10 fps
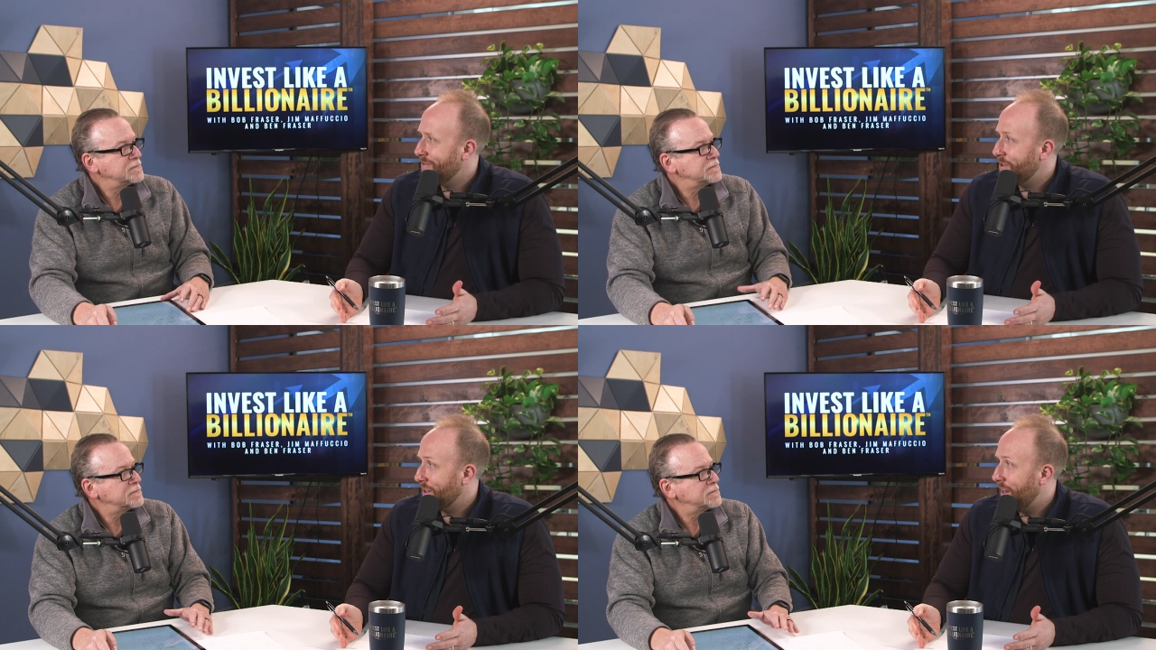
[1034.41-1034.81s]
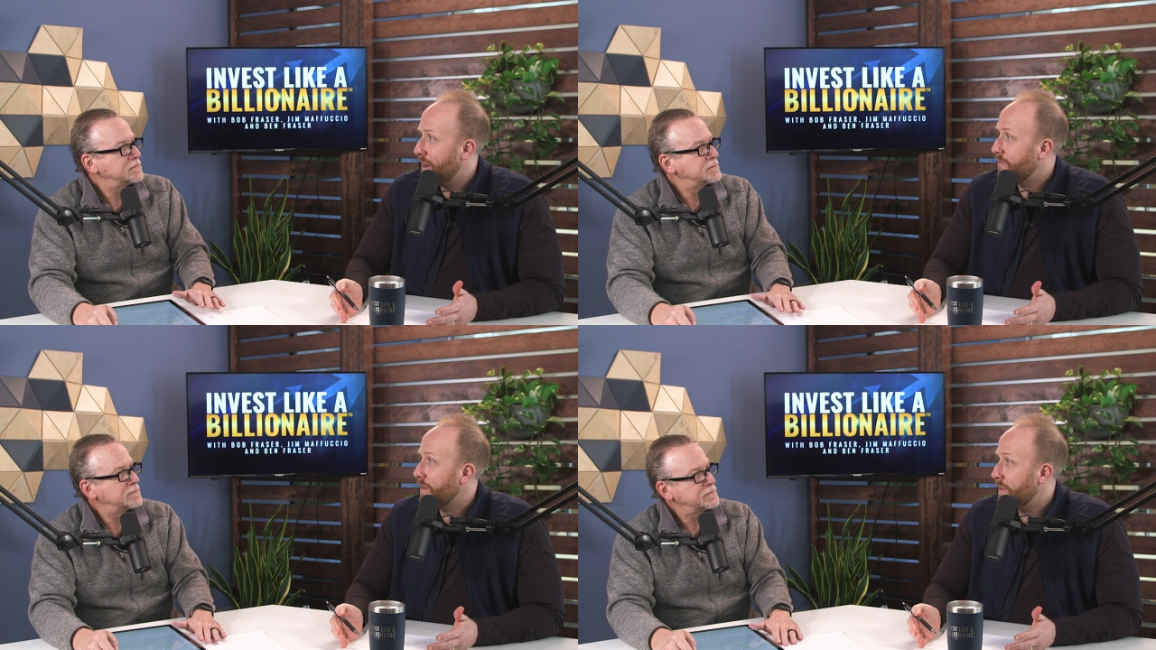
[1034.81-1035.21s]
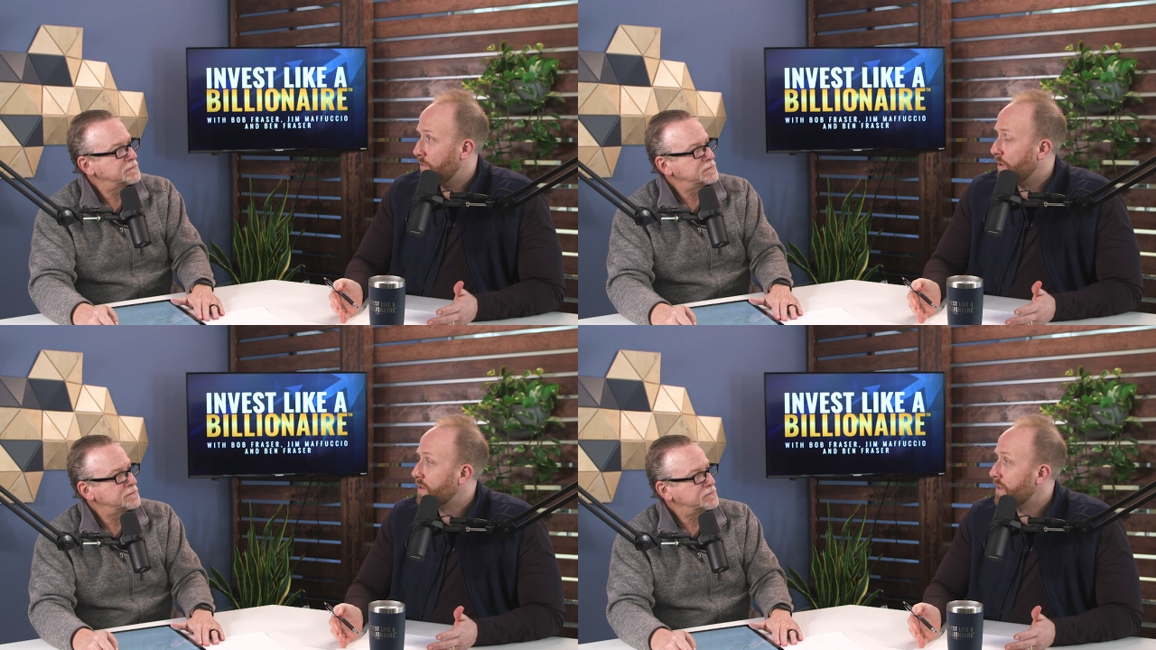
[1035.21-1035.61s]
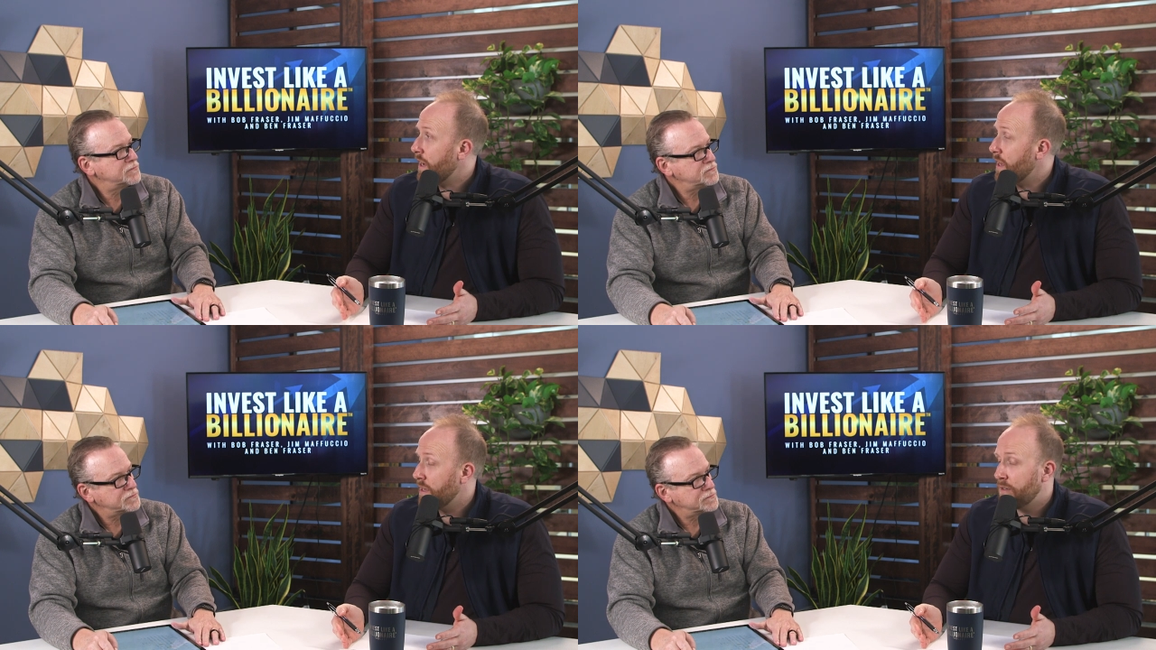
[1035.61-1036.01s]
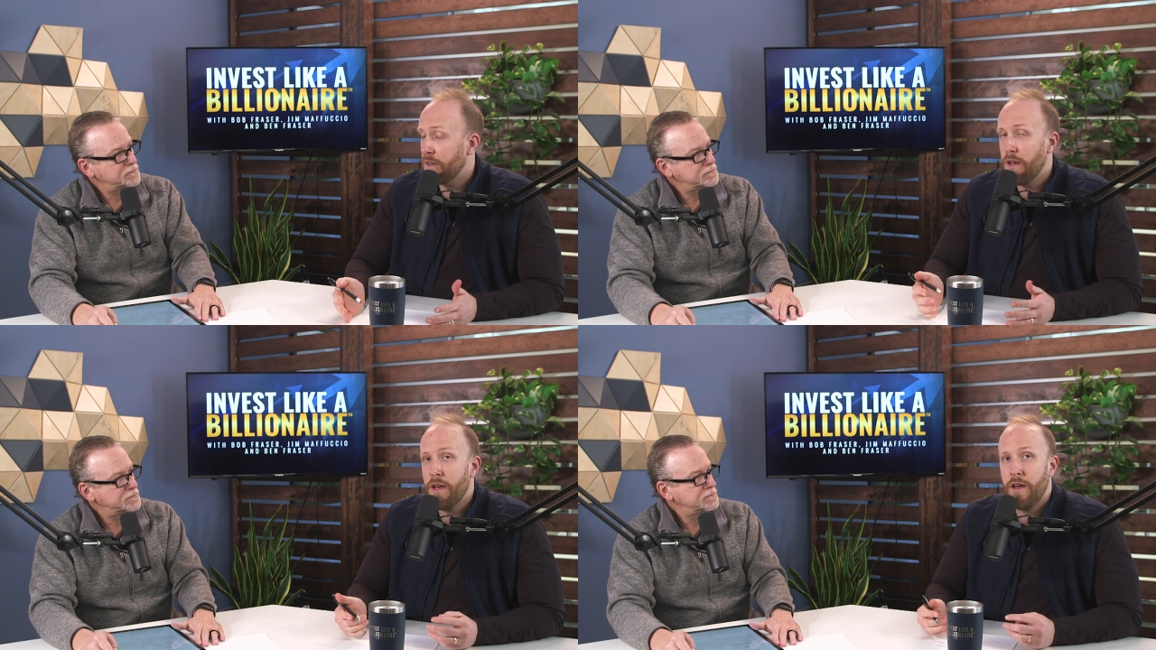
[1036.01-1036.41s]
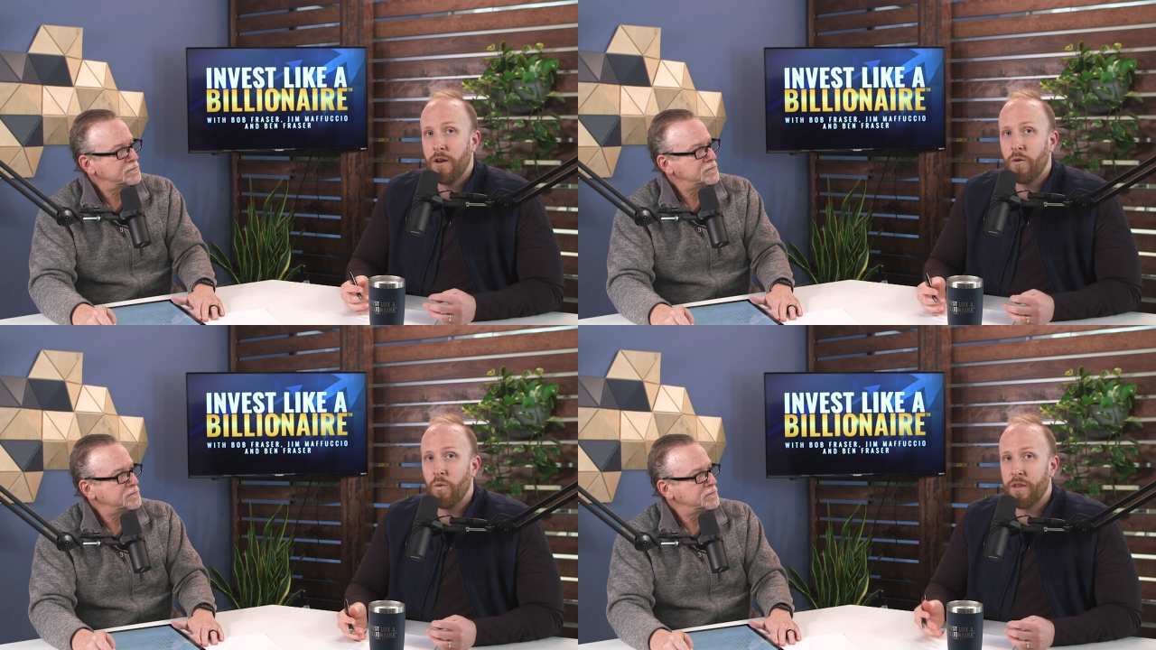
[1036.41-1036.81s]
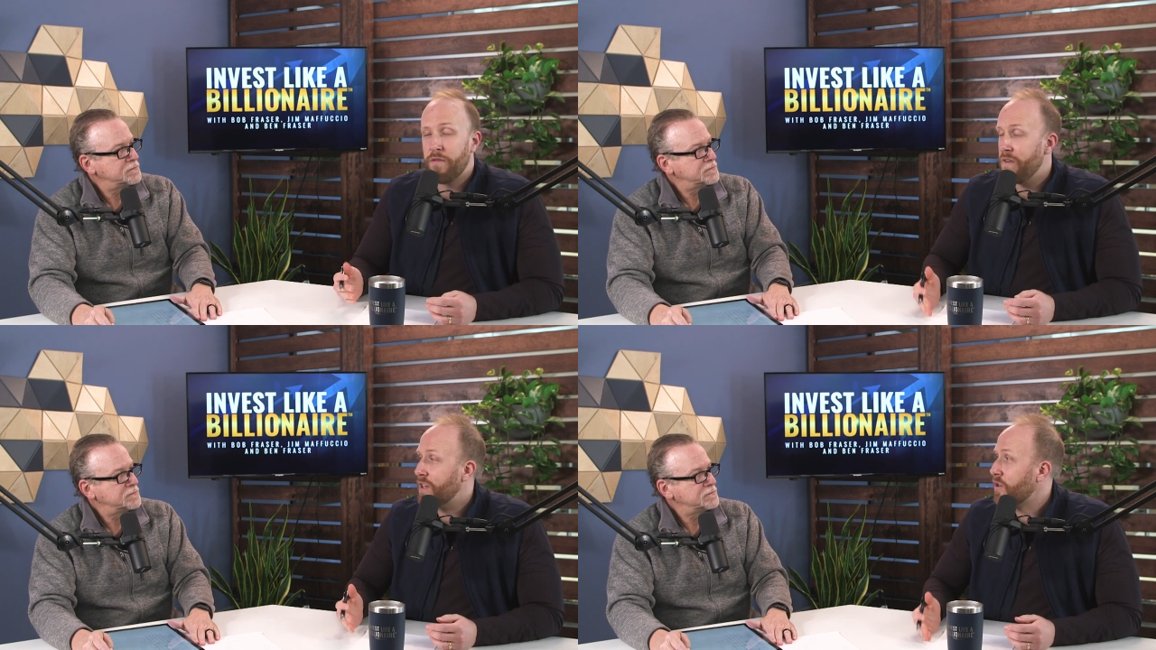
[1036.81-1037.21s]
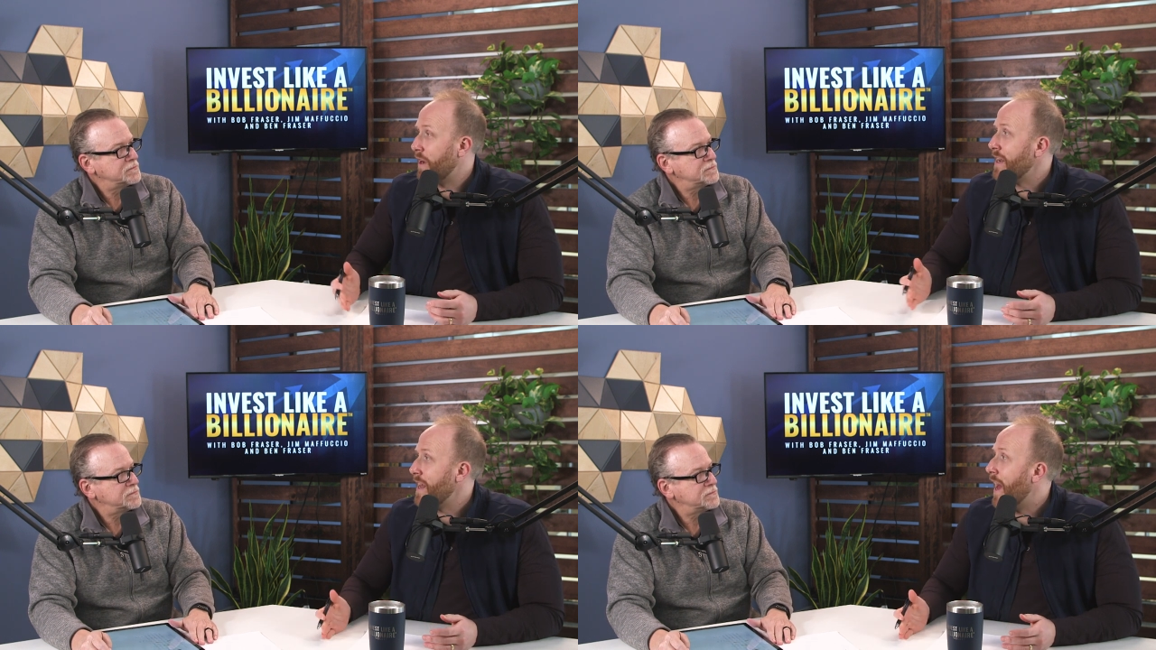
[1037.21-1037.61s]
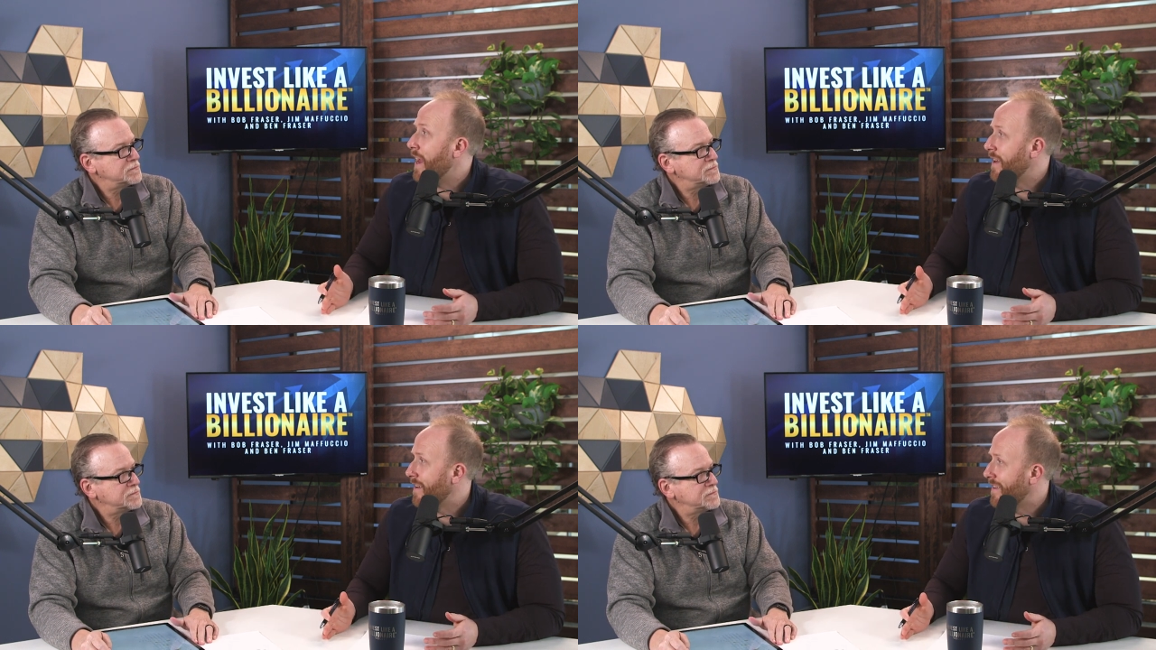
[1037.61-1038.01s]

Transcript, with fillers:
Speaker 1: which a lot of the real estate is, with fixed rate debt,